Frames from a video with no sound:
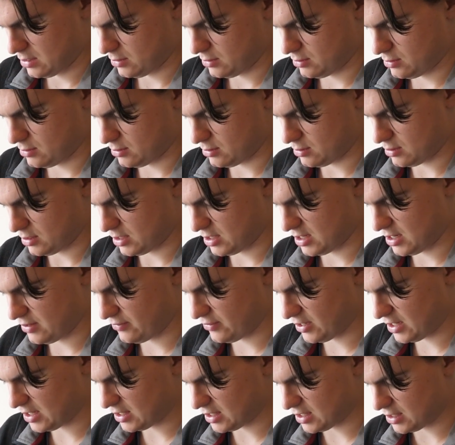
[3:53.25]
Oh, I even
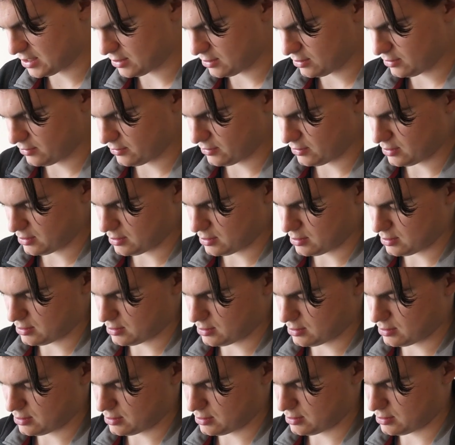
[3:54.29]
get this off
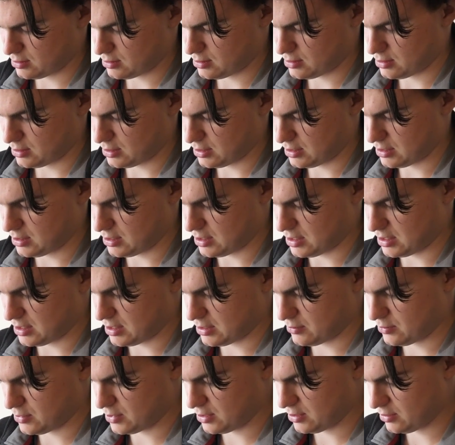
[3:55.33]
and get
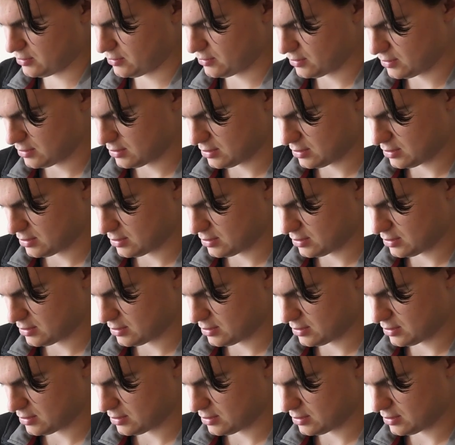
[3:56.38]
that one off.